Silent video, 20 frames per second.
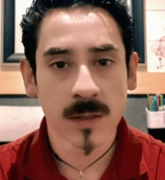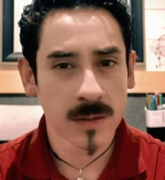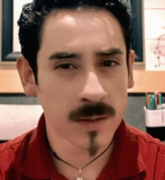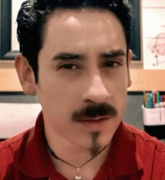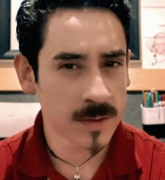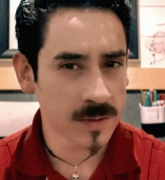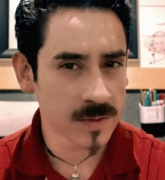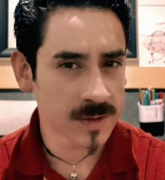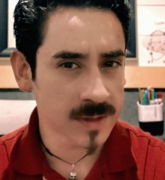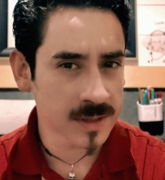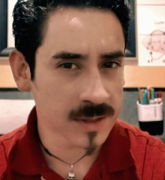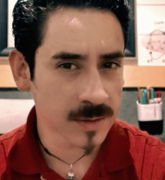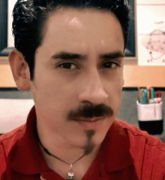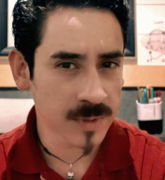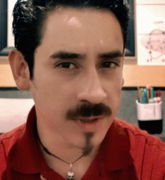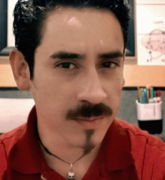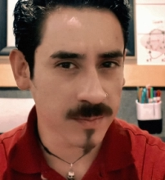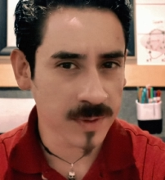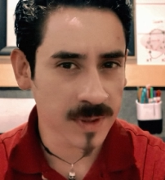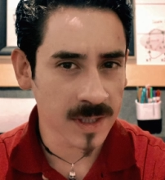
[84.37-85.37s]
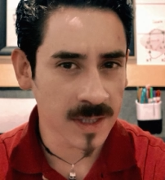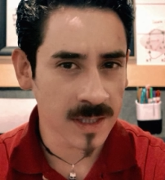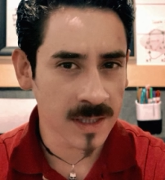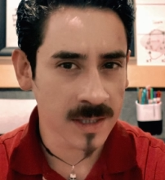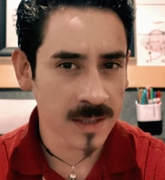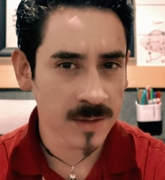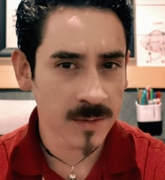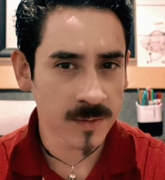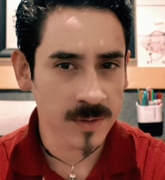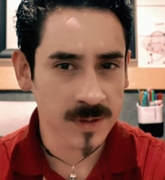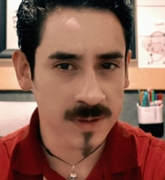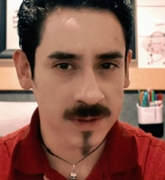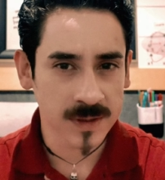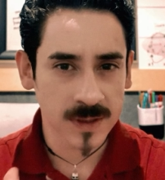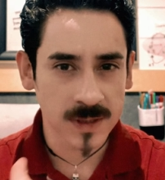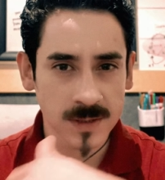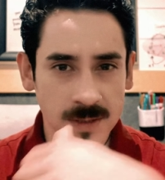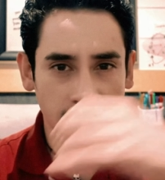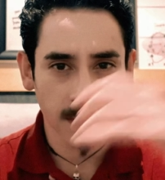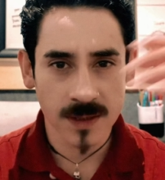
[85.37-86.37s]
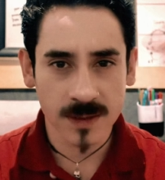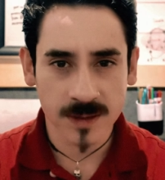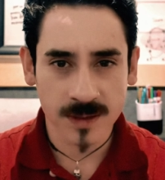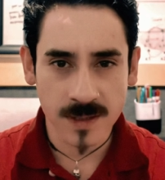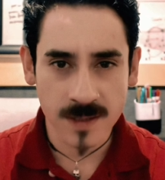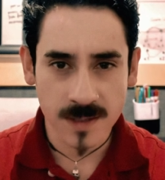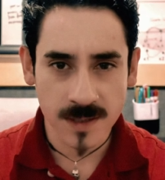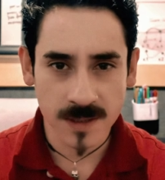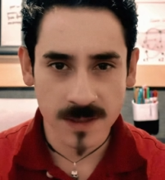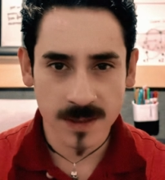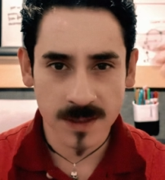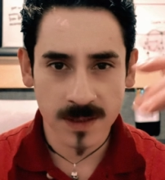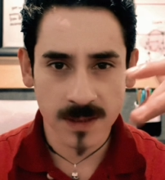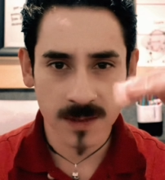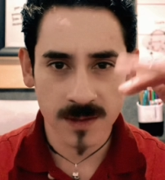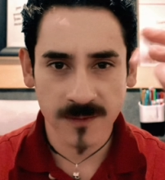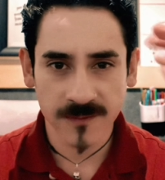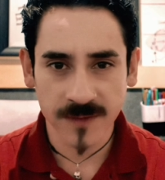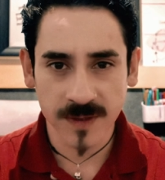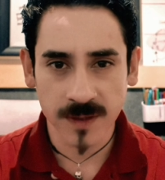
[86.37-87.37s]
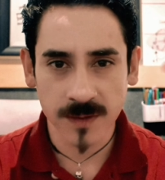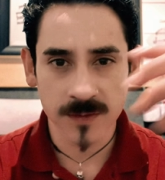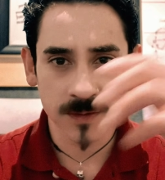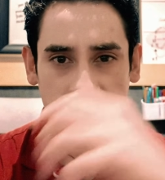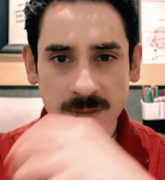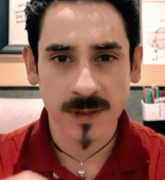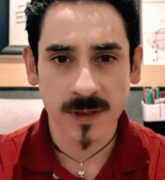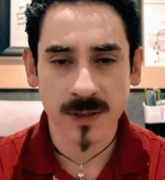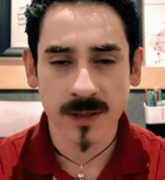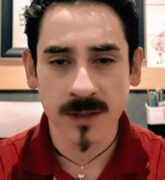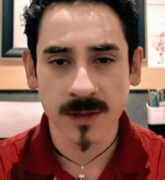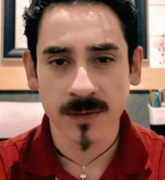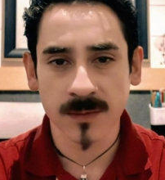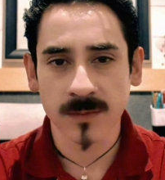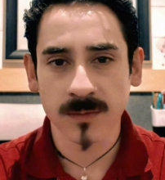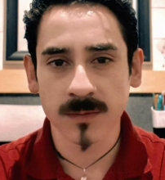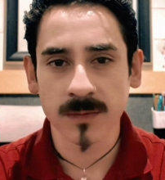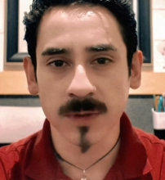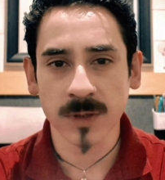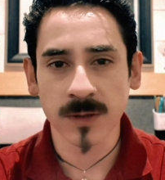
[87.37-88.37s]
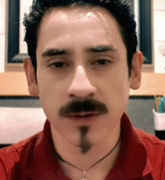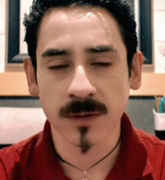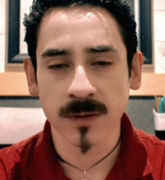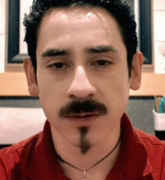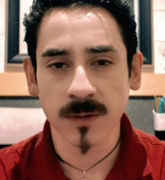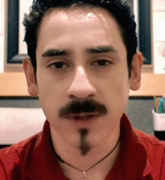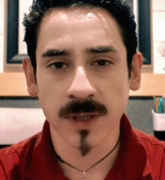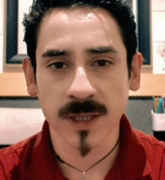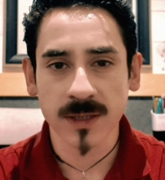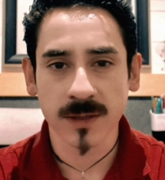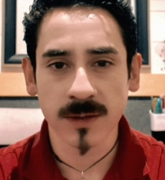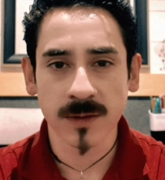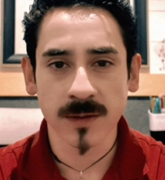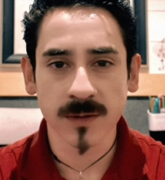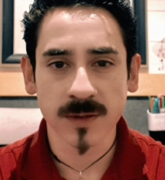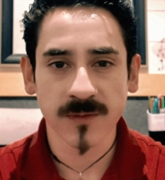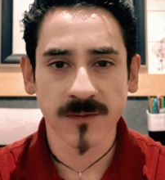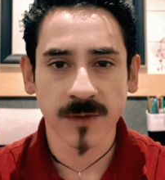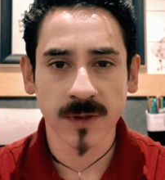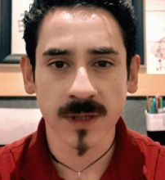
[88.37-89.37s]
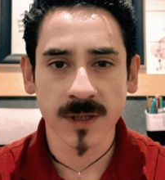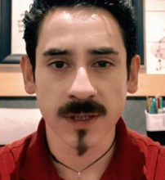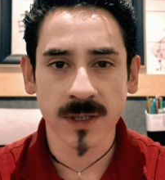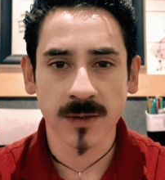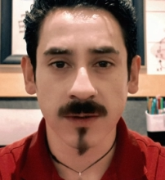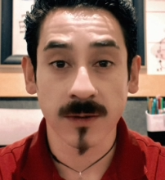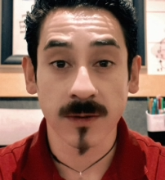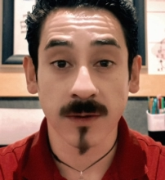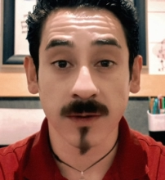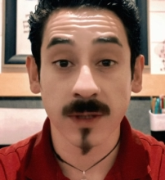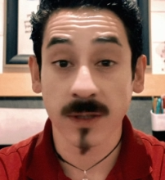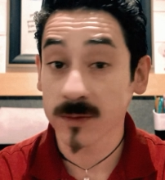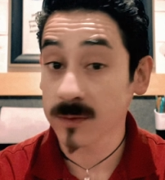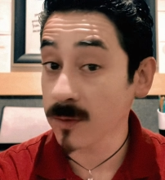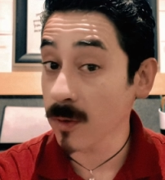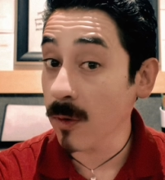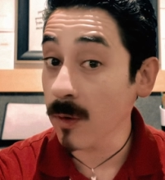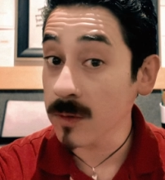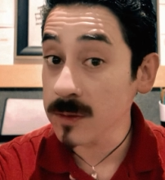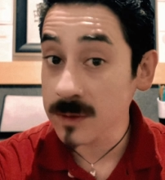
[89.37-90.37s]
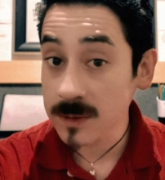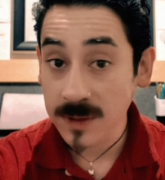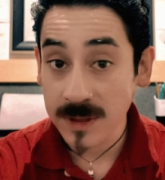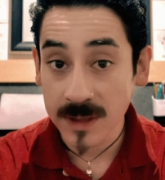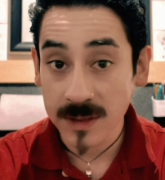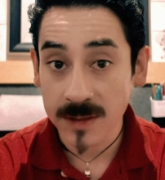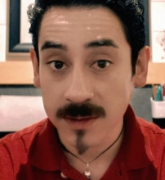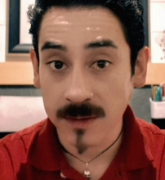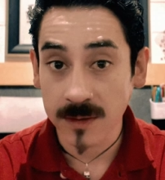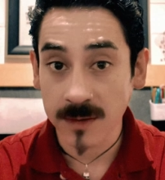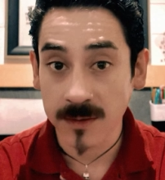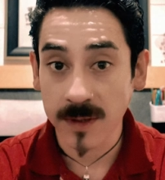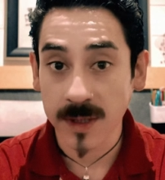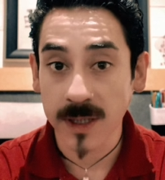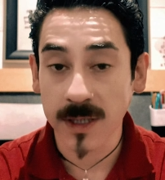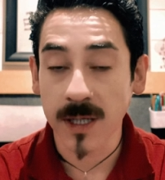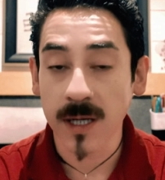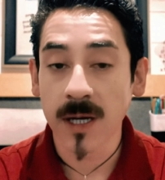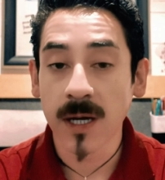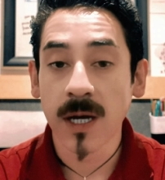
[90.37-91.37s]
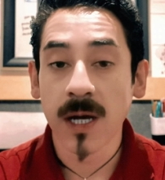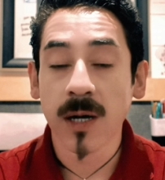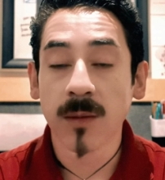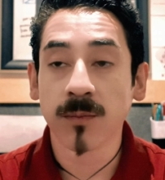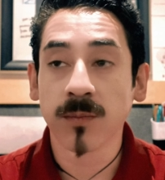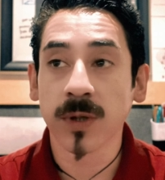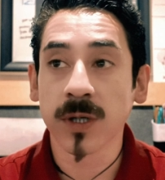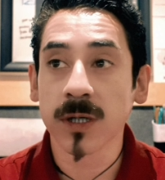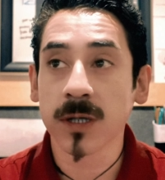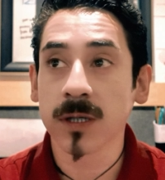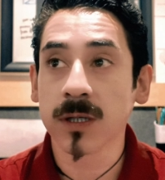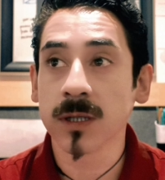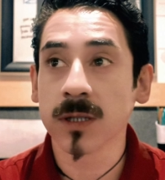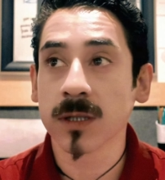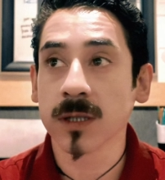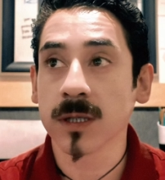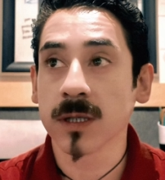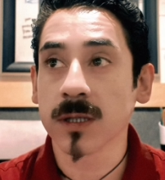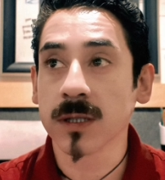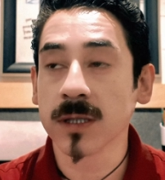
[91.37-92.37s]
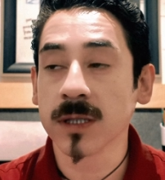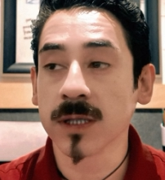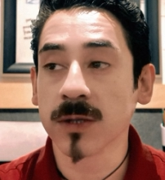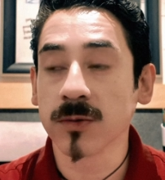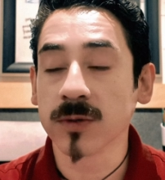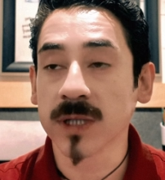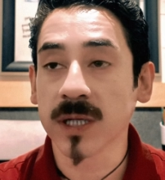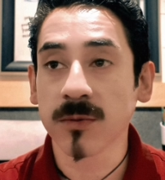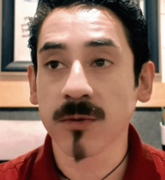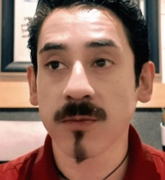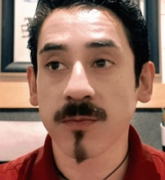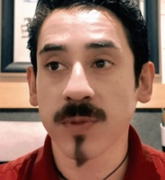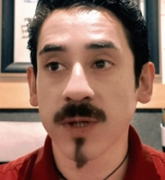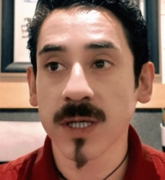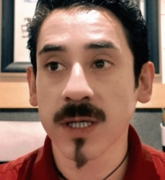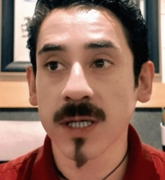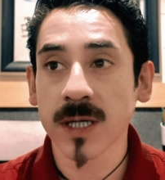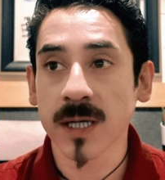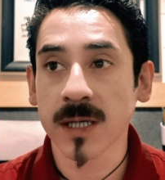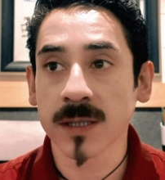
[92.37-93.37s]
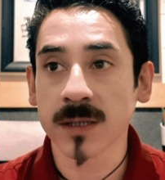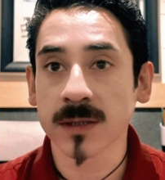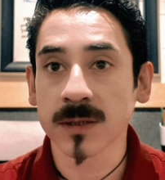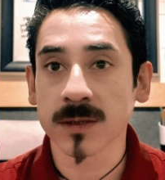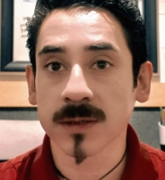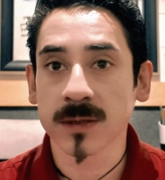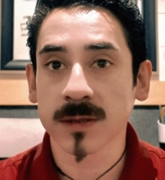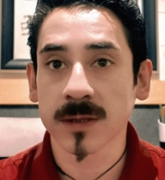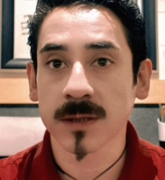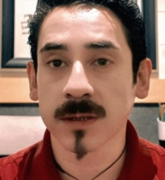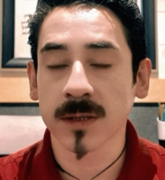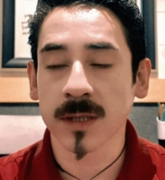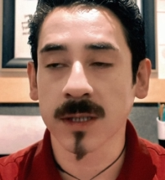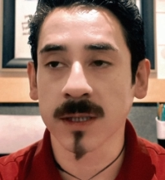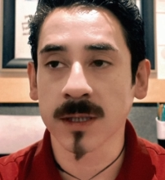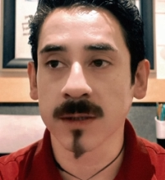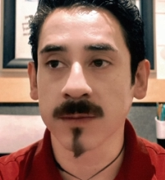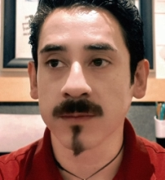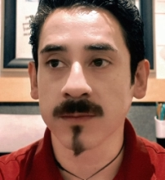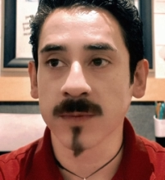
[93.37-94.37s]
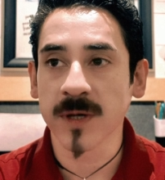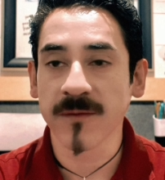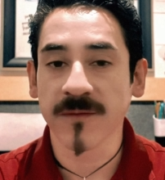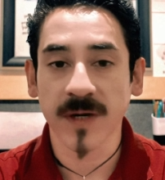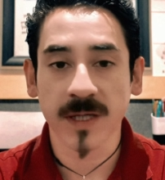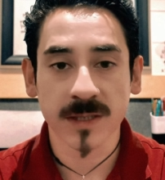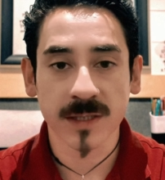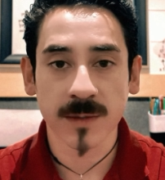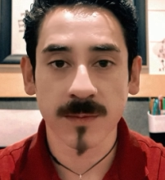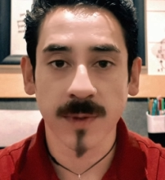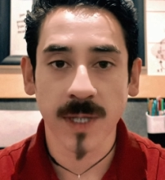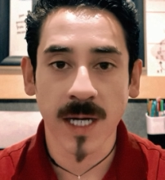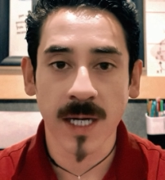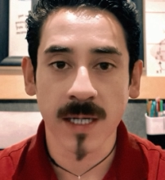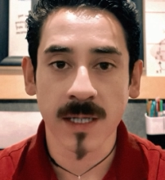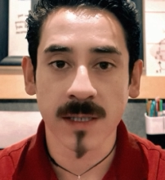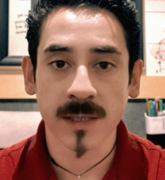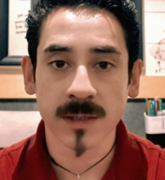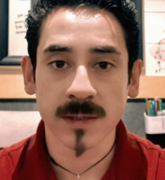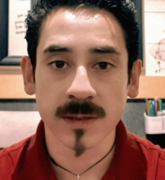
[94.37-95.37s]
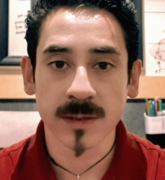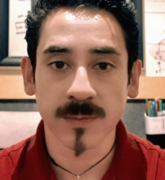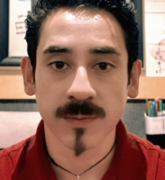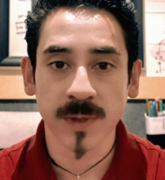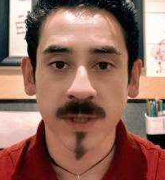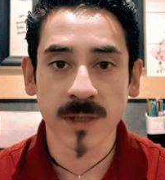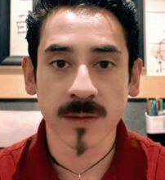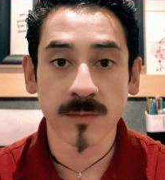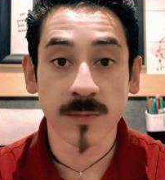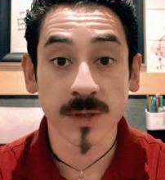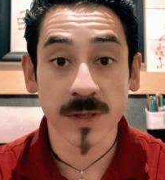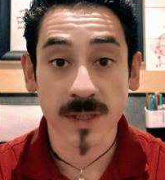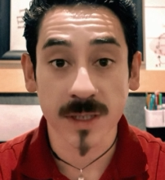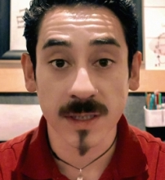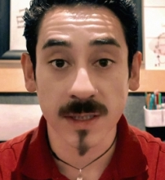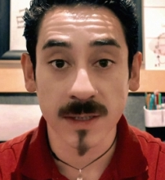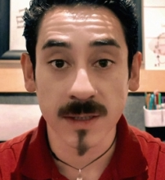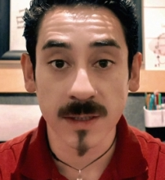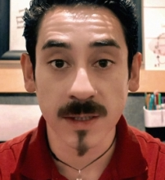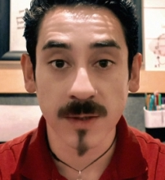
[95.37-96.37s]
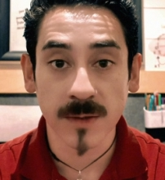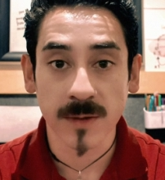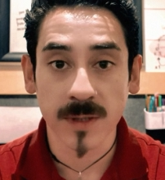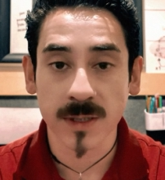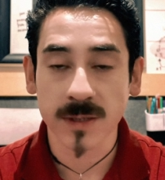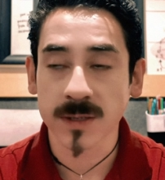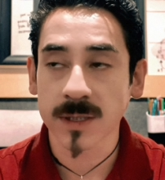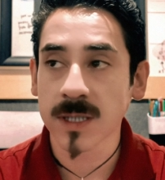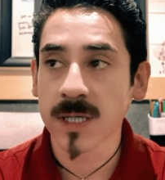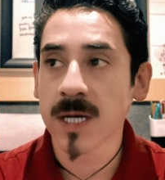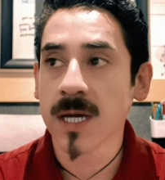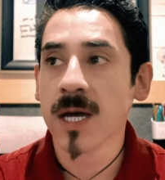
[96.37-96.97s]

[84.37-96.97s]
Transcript: you see somebody play, or you see the Synthesia videos, looking at the notes falling down, and all those things are great, but it'll never be as effective as being musically literate.